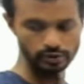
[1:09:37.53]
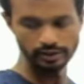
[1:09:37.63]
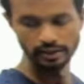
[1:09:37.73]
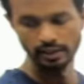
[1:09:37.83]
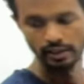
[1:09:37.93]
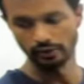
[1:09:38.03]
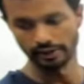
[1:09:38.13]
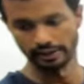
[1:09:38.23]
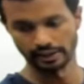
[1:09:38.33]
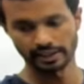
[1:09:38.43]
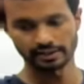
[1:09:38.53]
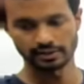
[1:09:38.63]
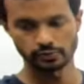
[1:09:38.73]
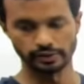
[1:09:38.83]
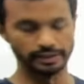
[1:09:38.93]
Okay. Okay, write it
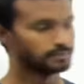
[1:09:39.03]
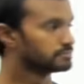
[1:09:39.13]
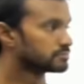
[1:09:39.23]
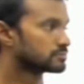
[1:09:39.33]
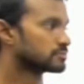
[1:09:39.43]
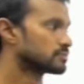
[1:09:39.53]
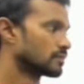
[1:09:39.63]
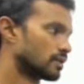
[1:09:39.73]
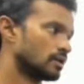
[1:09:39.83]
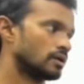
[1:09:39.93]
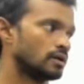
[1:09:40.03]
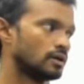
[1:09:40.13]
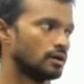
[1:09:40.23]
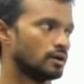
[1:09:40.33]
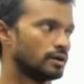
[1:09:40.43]
this way.
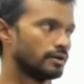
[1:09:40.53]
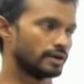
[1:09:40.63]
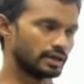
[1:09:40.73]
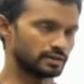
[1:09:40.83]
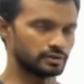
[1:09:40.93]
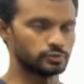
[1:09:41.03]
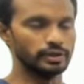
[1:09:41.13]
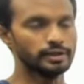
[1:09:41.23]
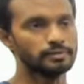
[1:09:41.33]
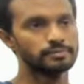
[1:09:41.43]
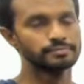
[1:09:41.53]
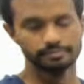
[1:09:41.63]
Write it this way.